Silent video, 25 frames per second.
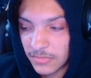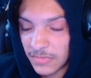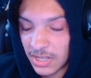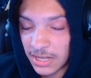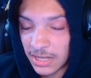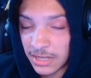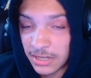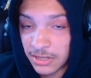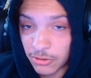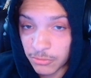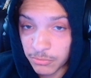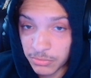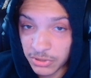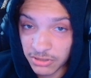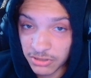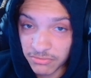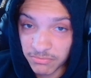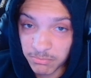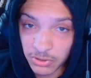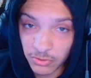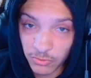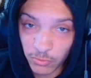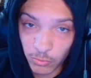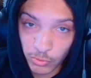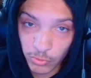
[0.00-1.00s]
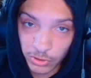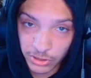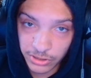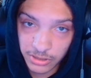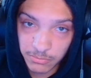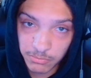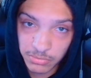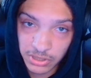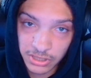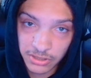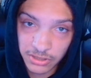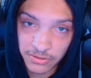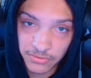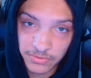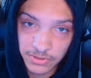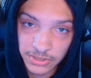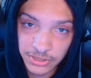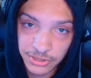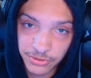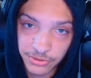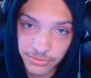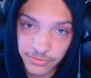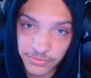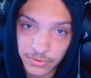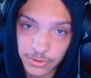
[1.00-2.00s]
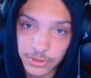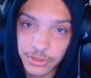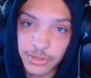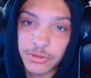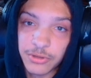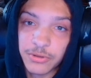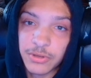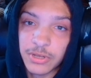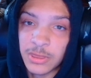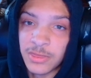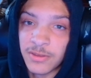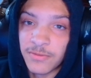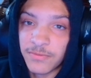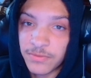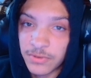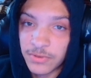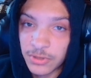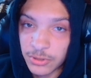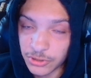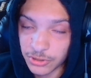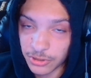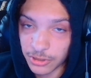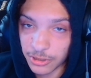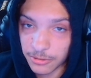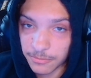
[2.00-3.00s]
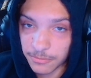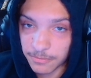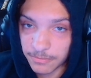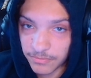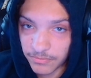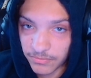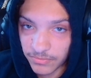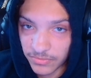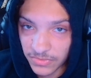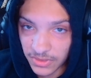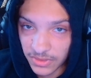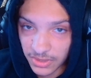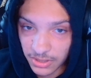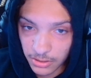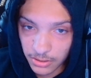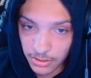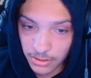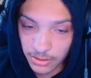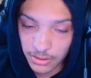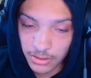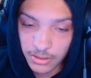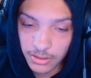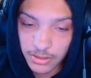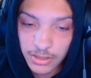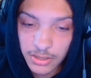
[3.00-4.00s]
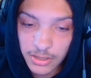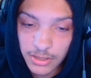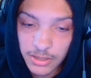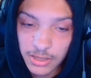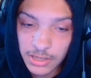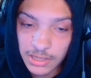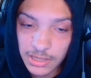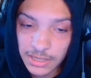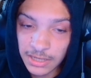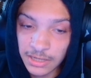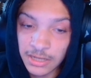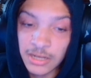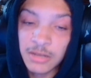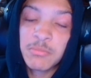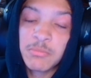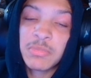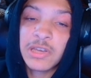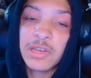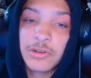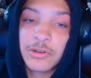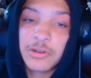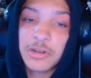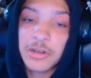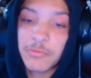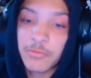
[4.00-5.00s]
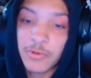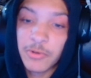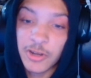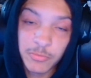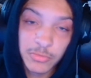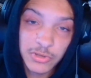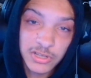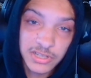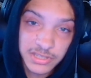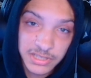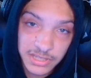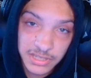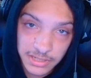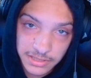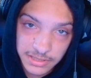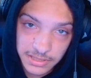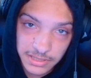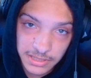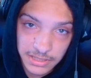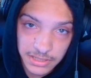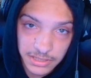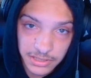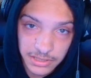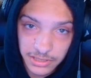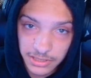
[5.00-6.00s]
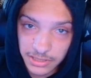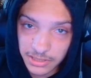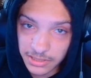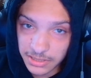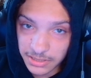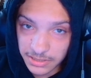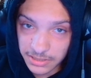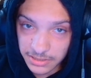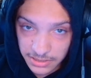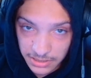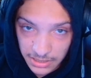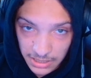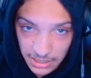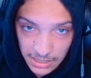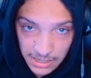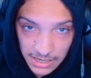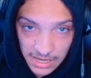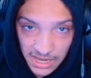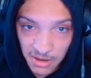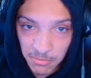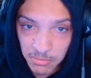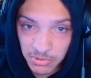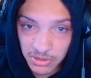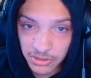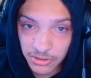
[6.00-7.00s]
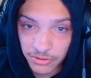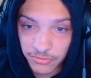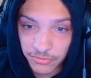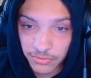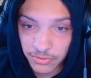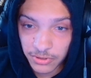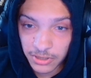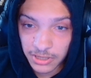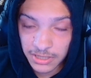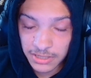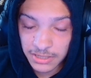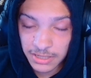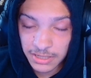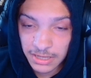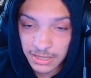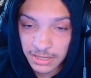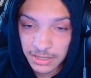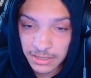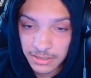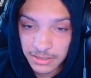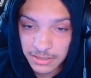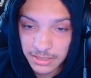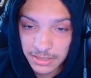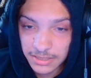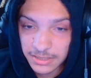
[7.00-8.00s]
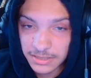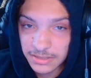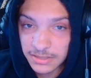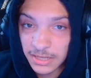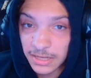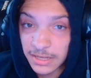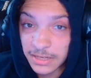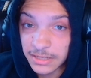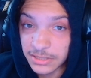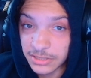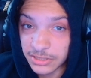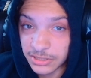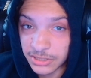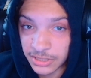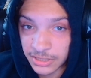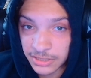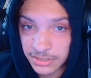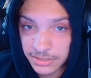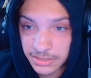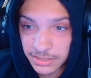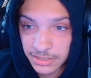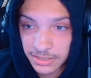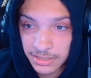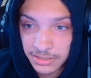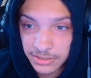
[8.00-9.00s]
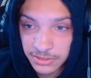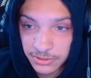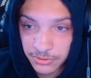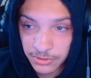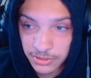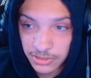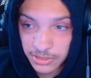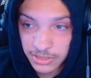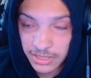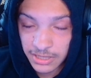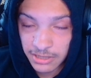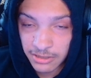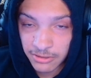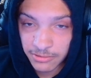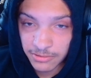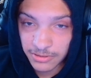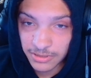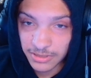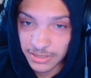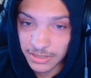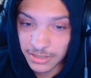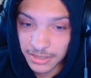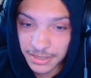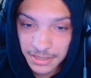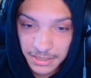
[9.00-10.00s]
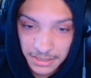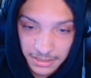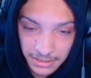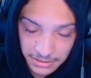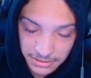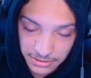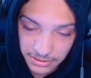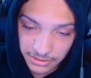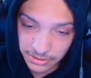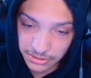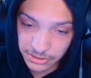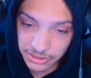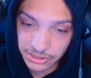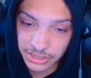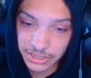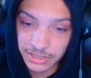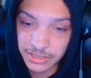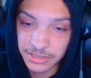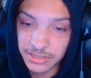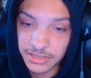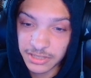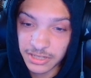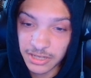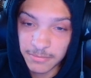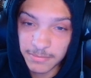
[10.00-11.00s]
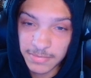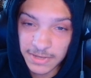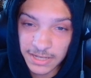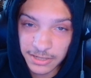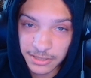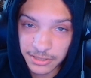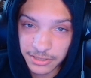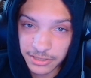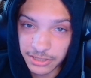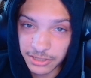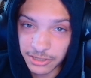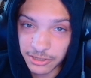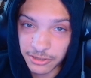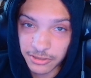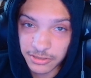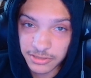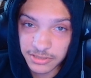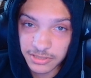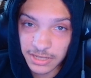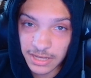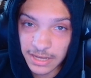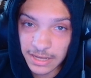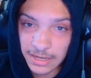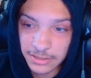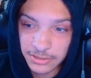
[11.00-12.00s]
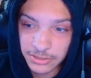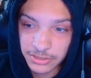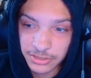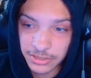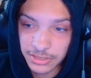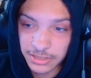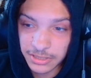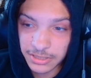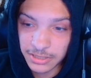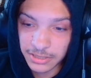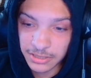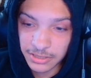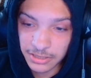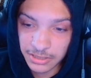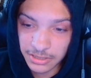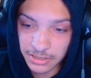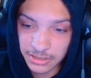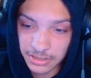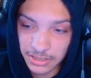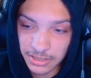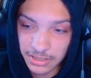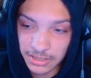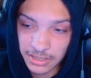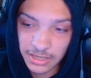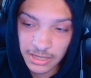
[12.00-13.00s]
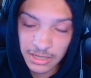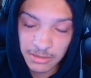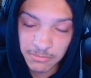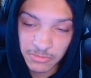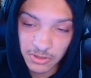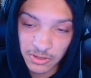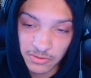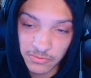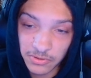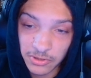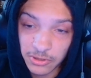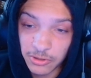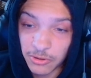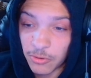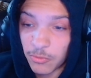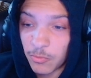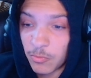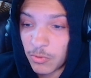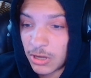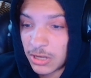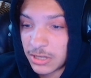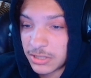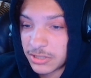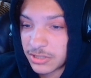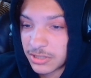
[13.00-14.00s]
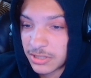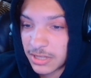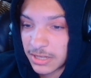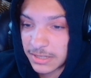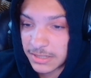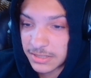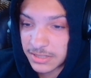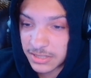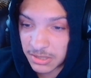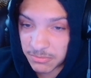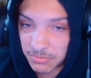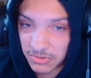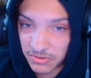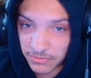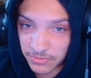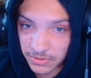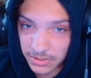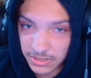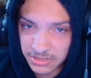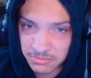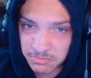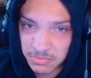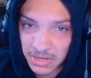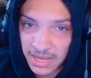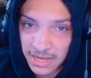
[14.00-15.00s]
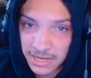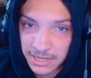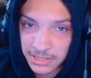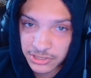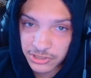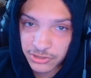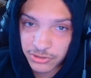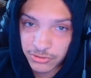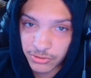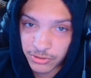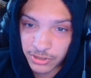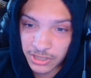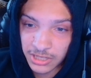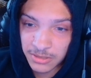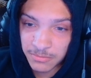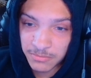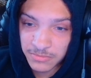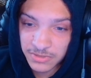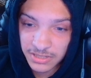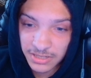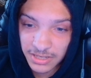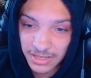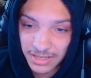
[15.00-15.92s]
and it'll be really beneficial for you in the future. Getting better at Rainbow Six Siege does not happen over a day. Take Jynxzi into account. It took Jynxzi about a year to actually get good at the game. If you go watch like some of his past streams,